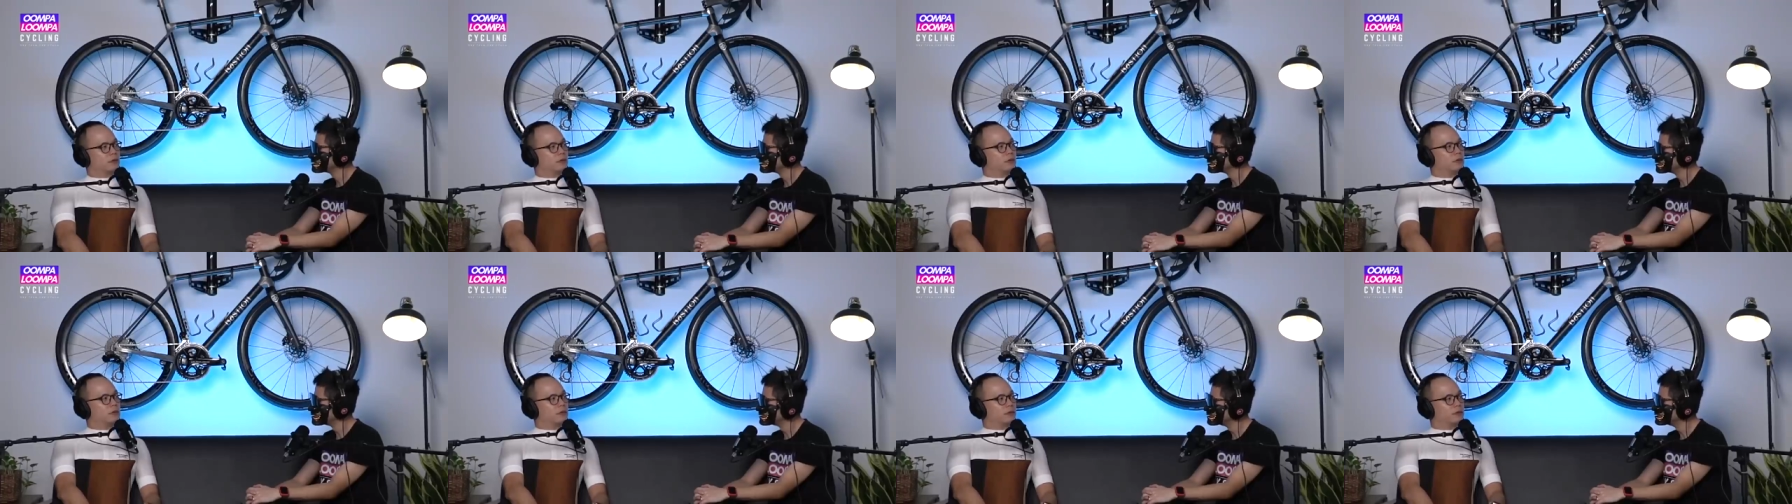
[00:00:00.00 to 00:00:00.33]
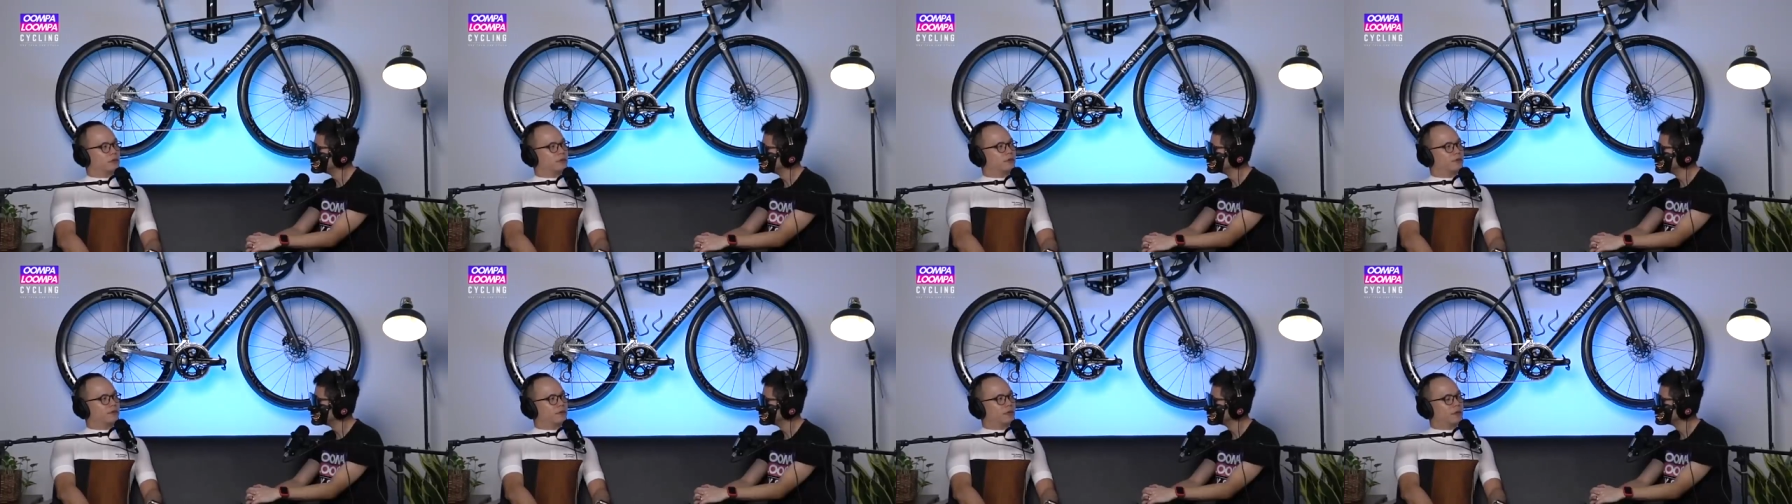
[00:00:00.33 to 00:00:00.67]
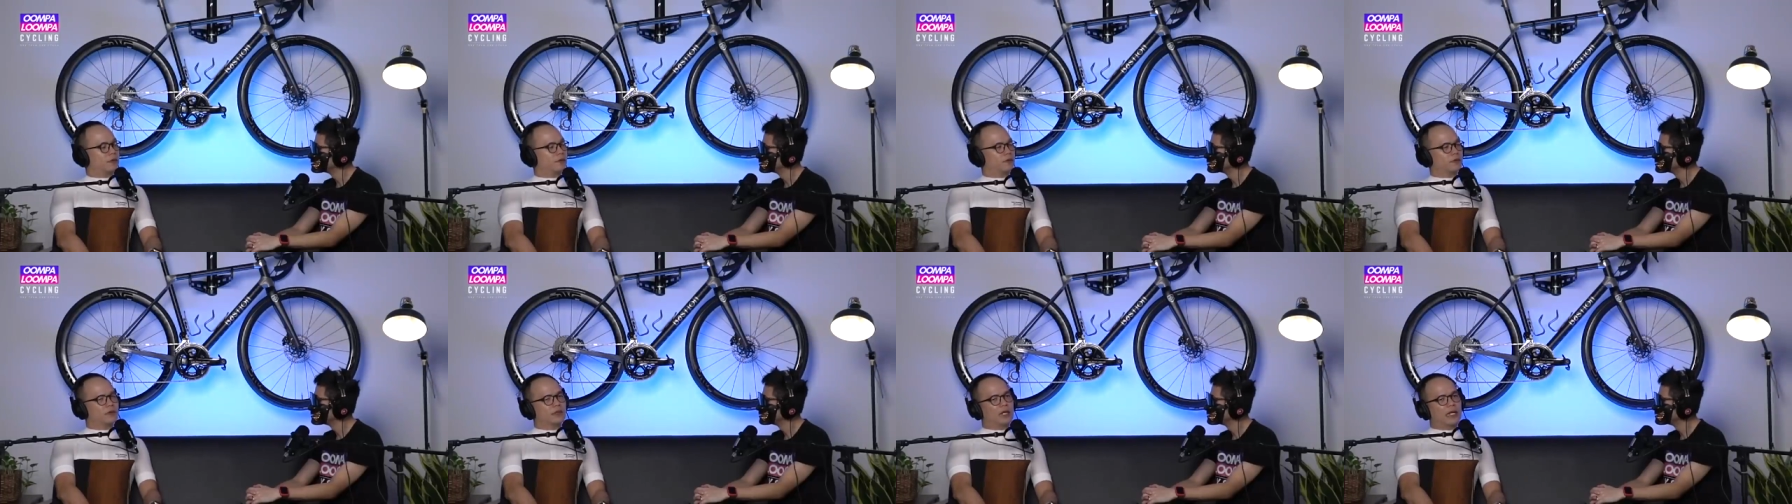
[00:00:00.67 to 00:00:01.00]
Oh. F-
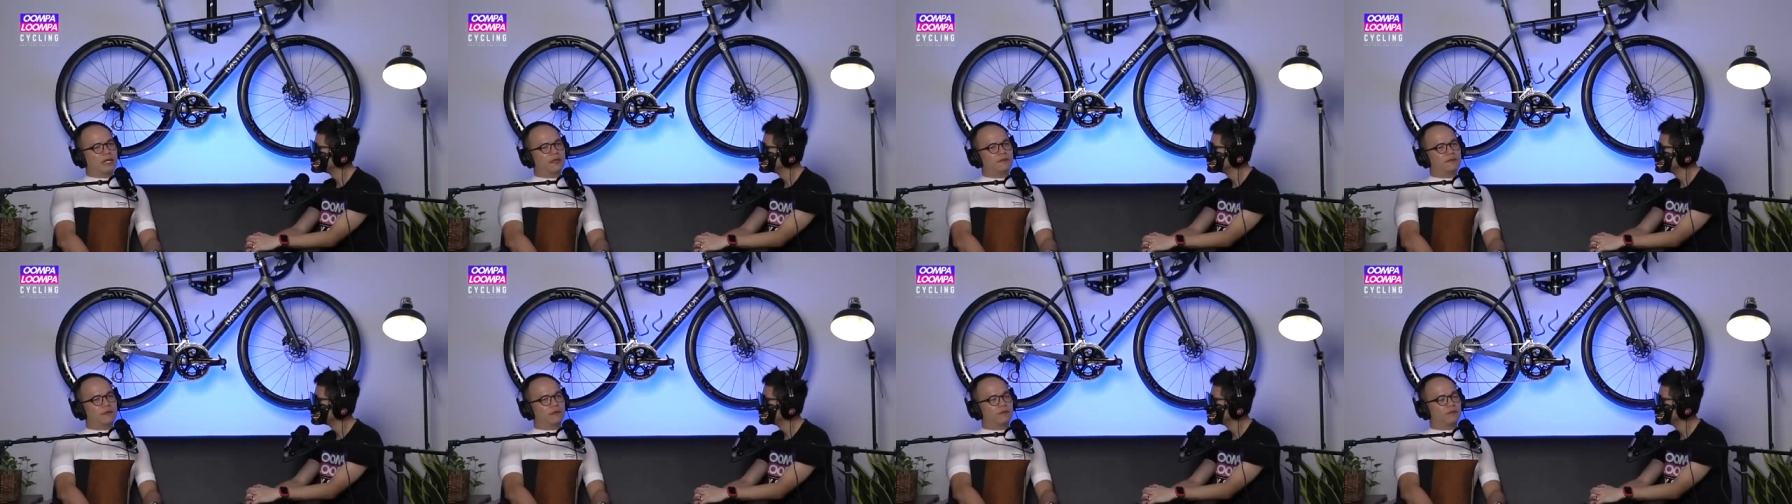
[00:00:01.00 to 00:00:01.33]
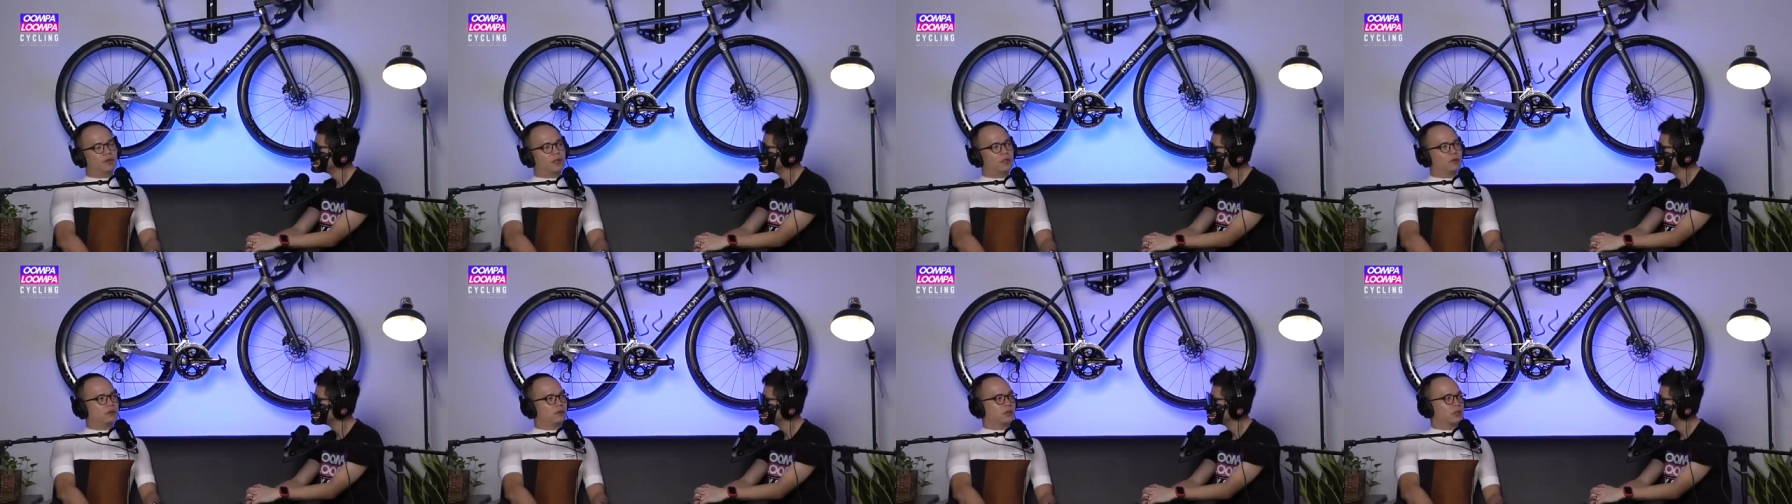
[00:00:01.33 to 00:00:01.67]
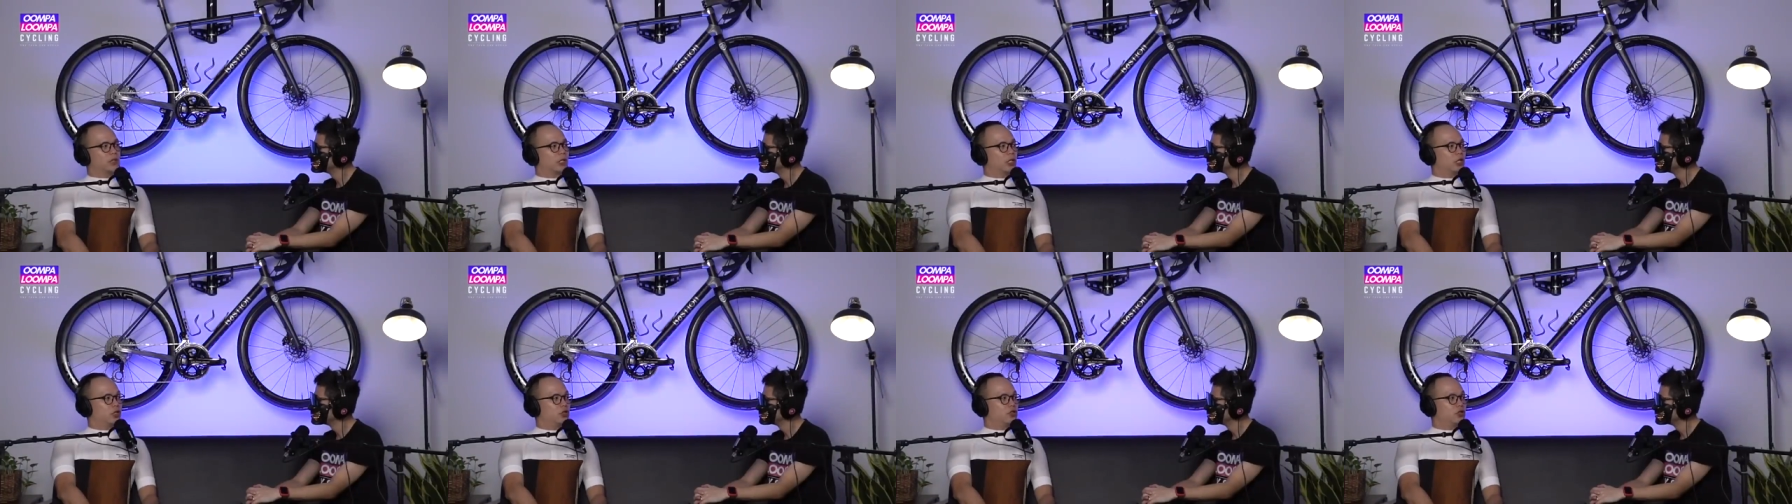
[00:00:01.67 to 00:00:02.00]
950 to a
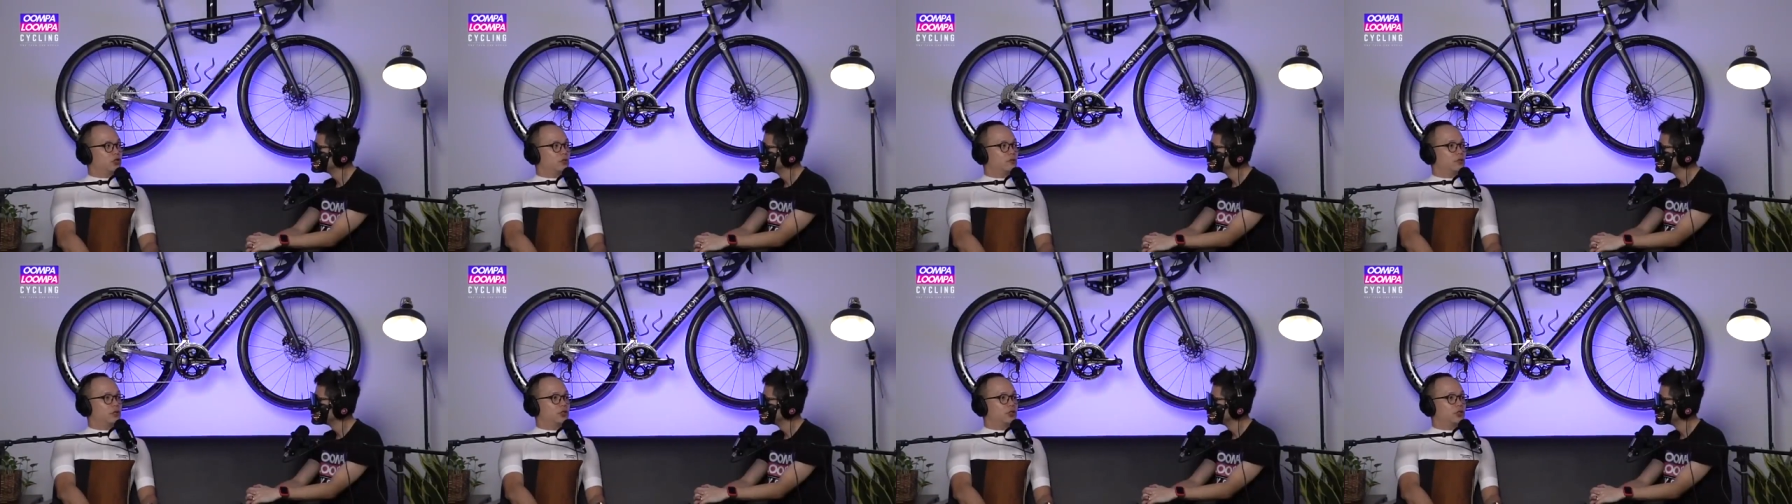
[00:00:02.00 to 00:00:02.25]
kg,